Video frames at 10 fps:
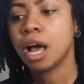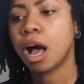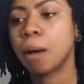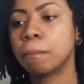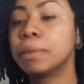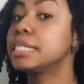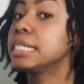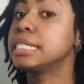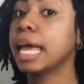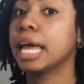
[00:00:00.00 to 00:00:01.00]
But
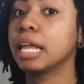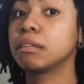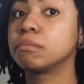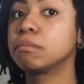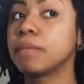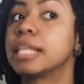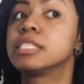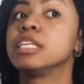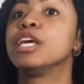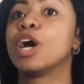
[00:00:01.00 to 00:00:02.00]
to date, that's
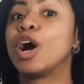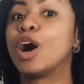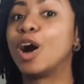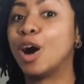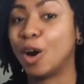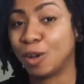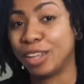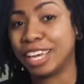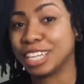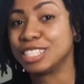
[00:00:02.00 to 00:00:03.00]
the
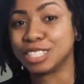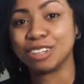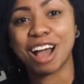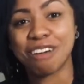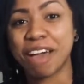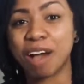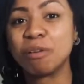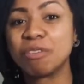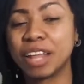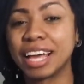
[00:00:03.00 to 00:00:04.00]
only issue I've had
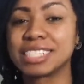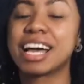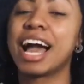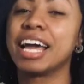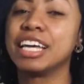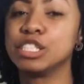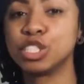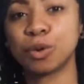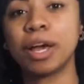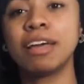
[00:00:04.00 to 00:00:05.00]
with Flex. I
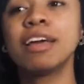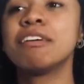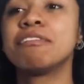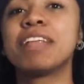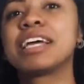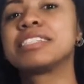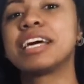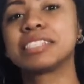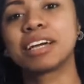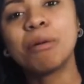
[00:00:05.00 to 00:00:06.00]
enjoy Flex
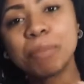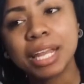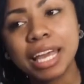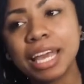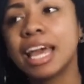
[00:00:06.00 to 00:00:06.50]
as a company